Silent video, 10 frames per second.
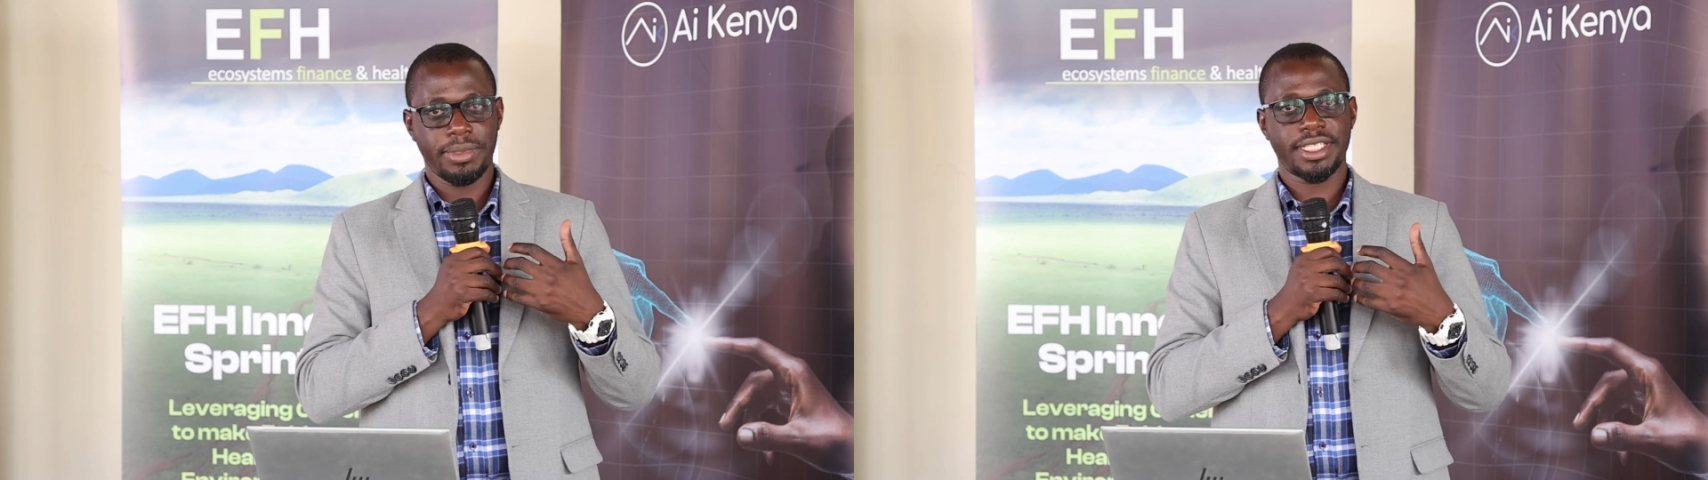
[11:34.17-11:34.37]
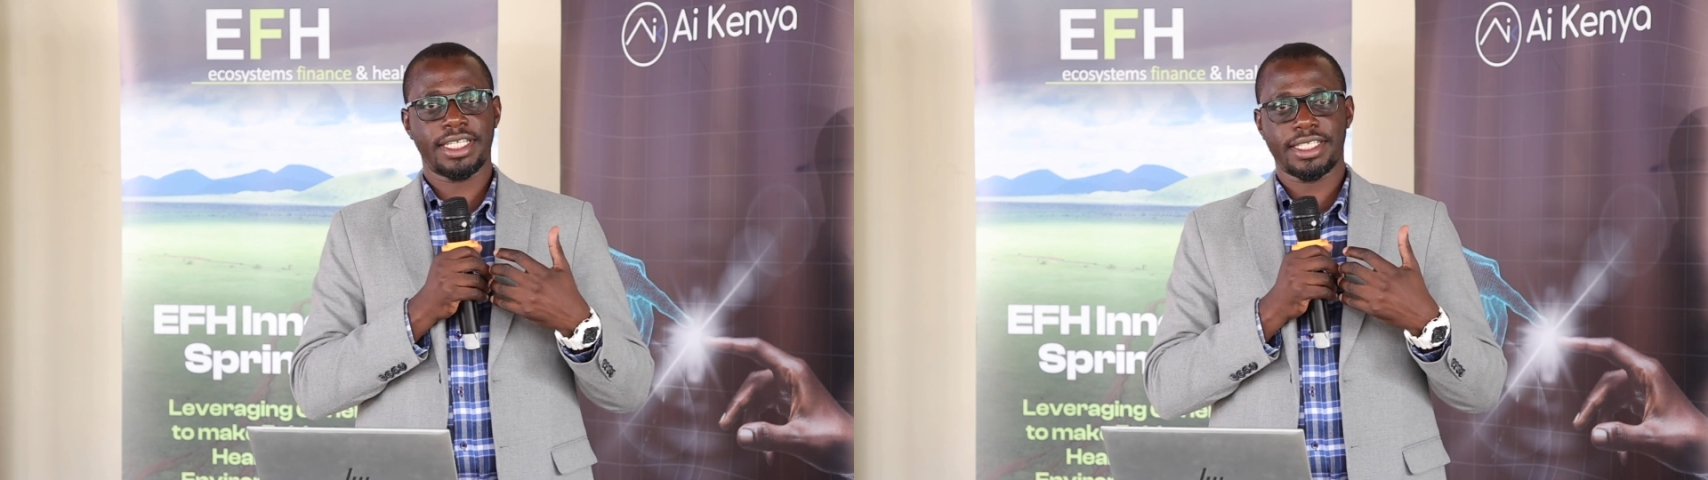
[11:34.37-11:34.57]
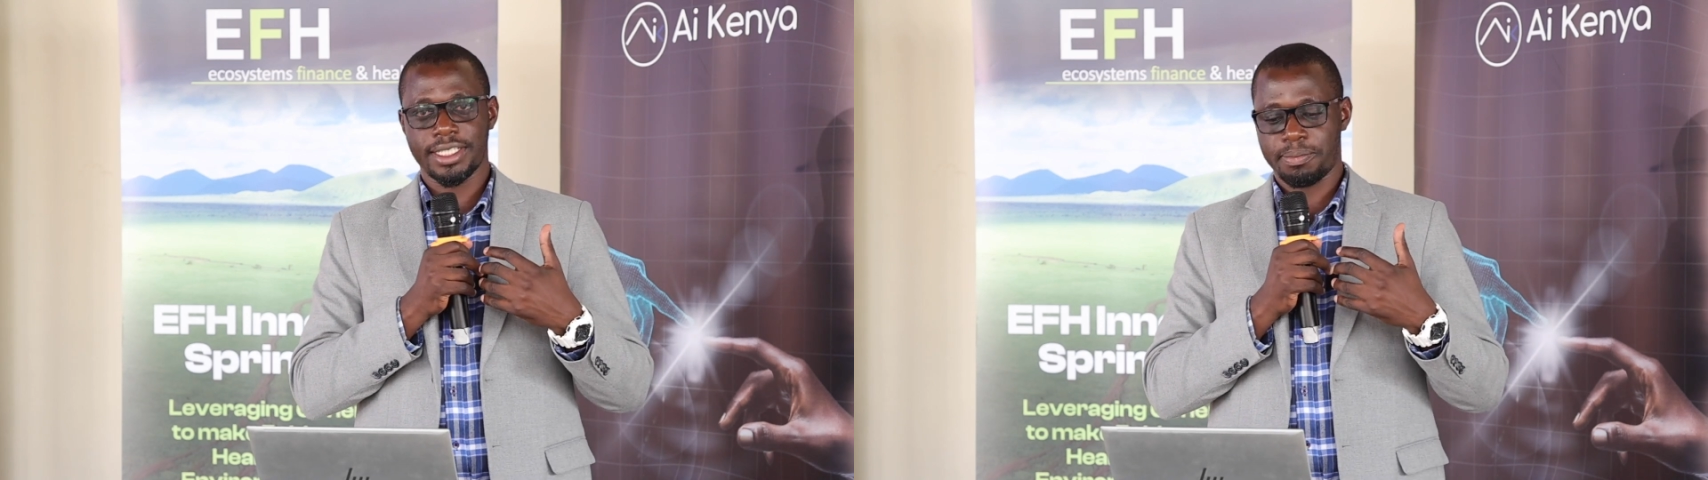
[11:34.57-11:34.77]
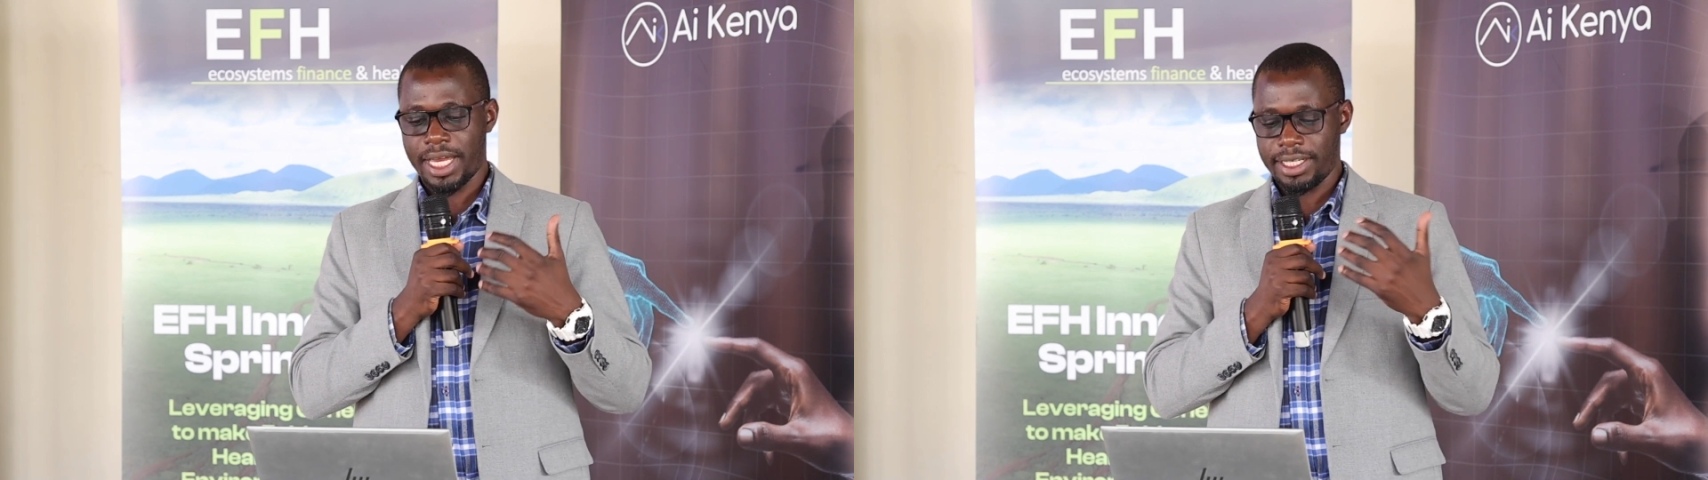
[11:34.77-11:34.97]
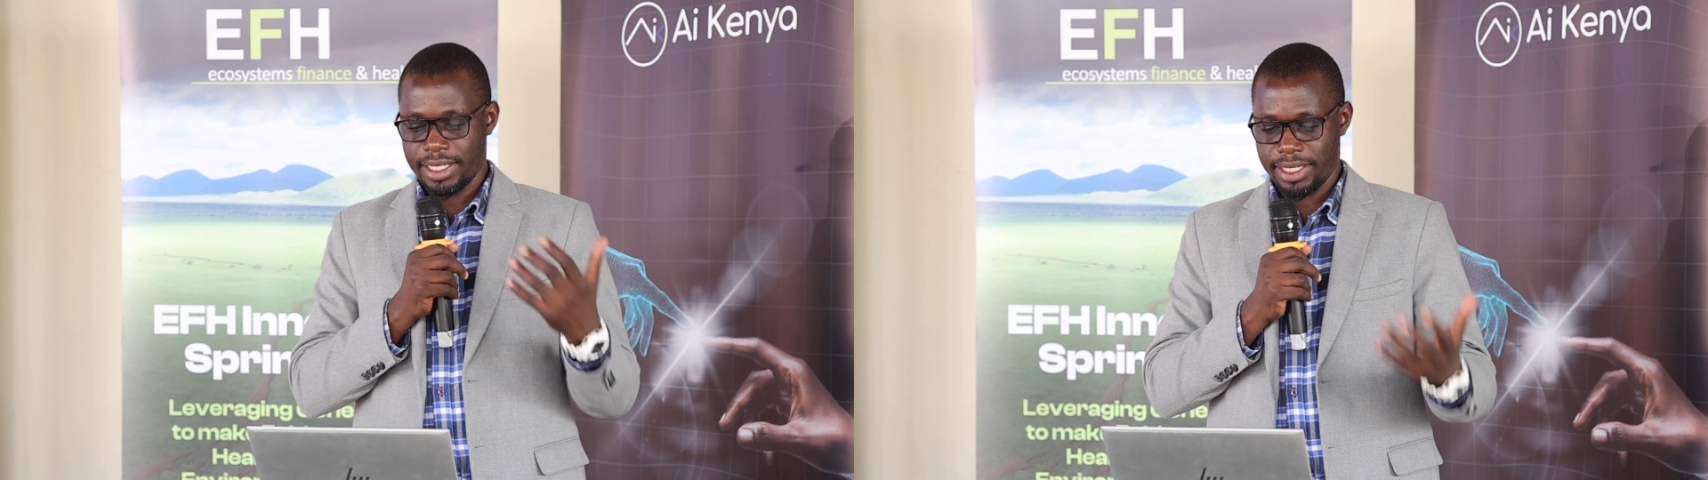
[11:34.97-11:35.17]
businesses
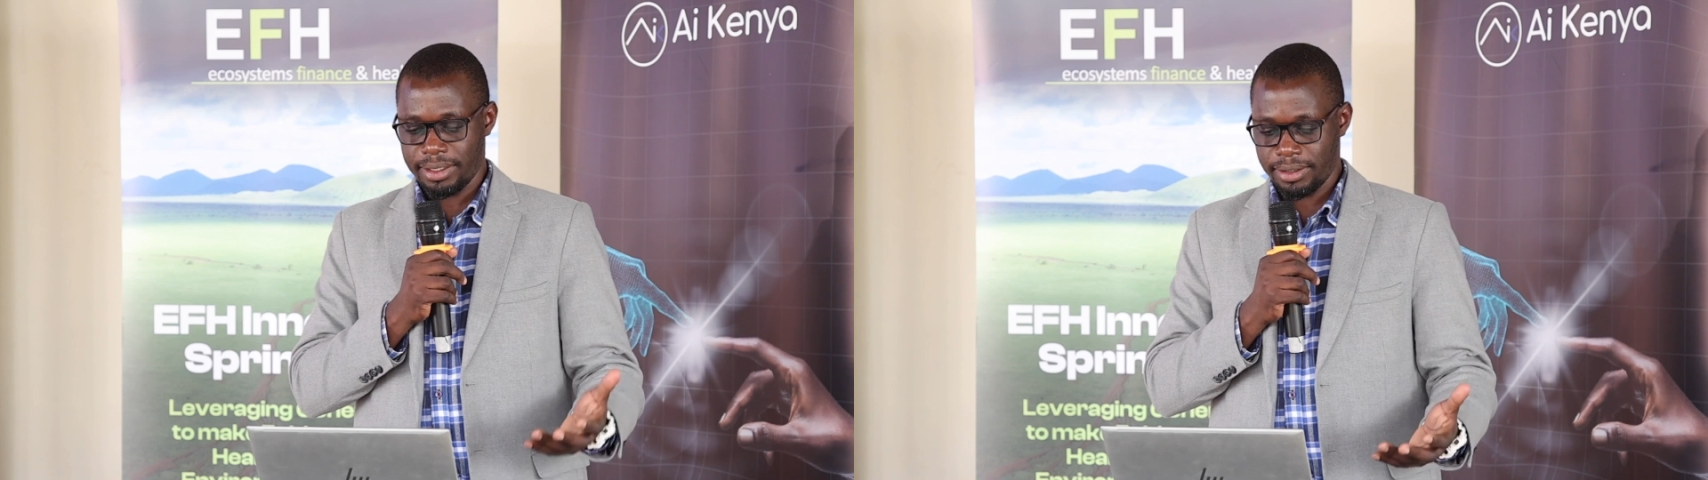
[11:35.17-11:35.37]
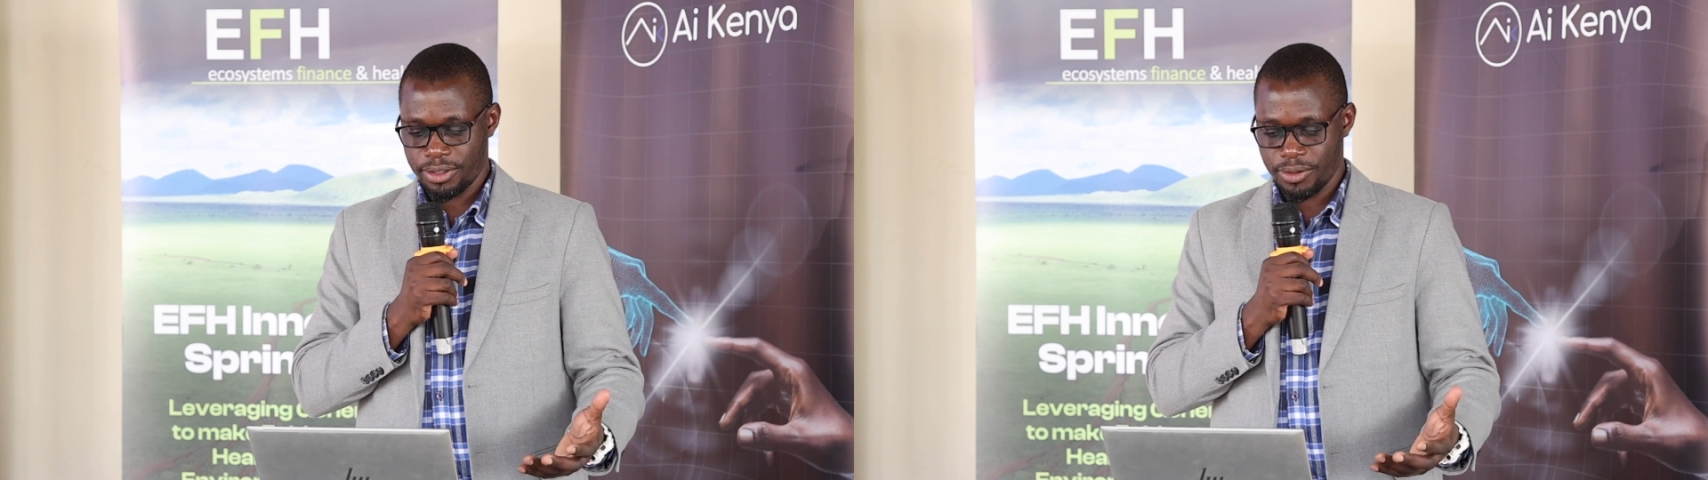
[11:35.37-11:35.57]
partnering